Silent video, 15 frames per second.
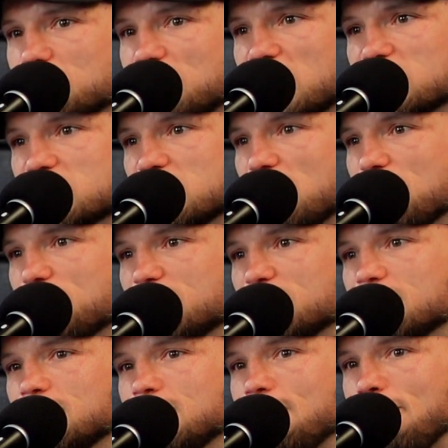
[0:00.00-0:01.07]
about stuff,
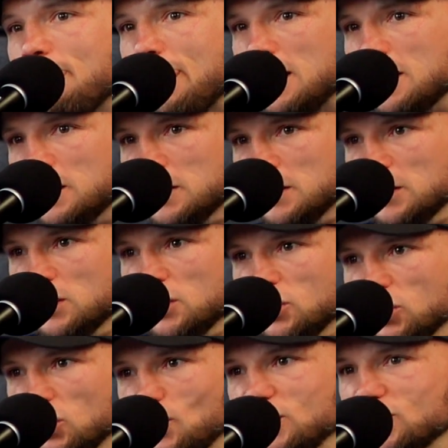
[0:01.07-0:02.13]
and
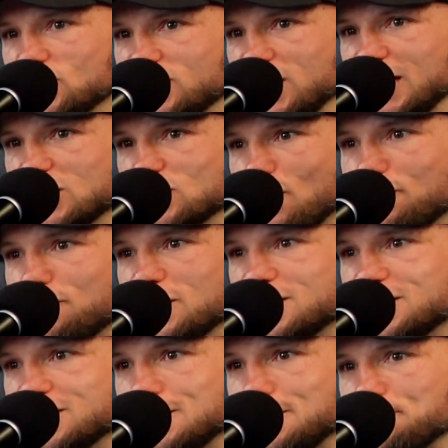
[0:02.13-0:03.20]
you know, we used to sit in his
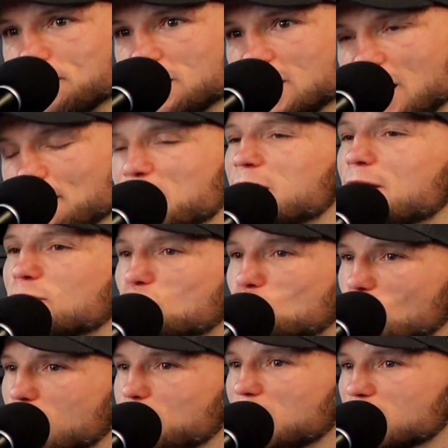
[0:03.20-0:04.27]
office. Amir never
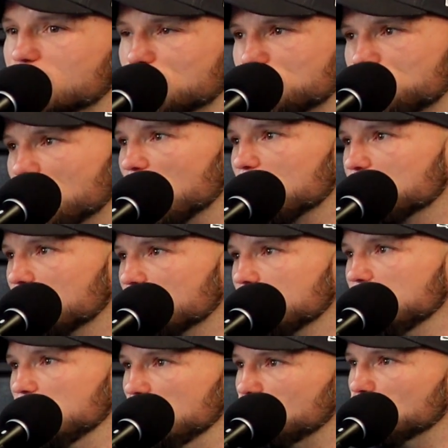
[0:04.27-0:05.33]
trained me how to fight,
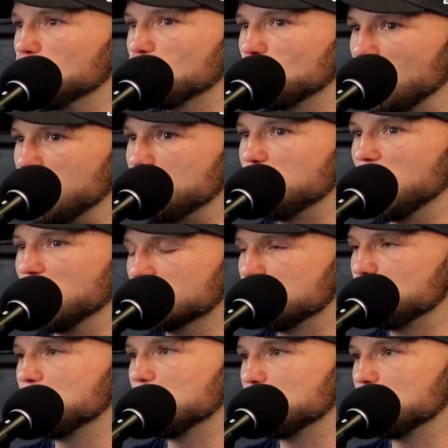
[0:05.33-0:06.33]
man. He just trained me how to be